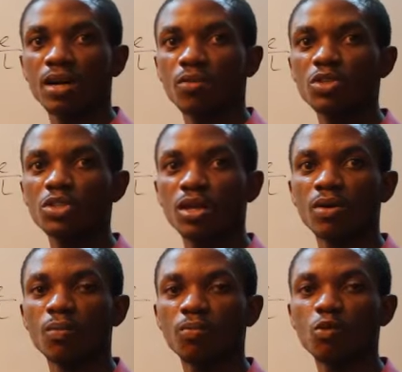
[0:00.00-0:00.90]

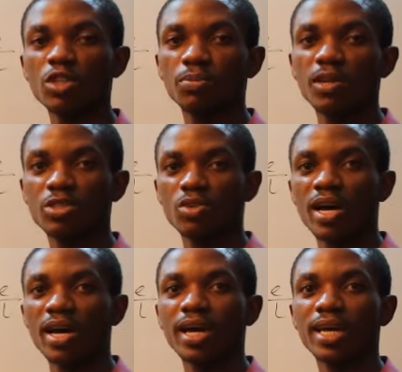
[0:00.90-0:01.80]
which place you
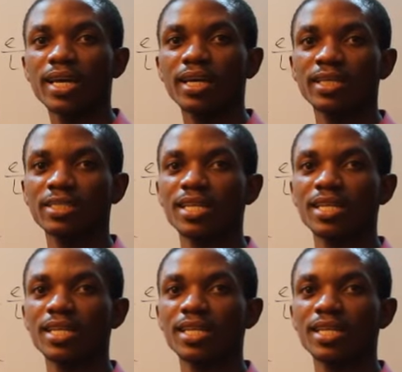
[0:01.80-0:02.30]
are in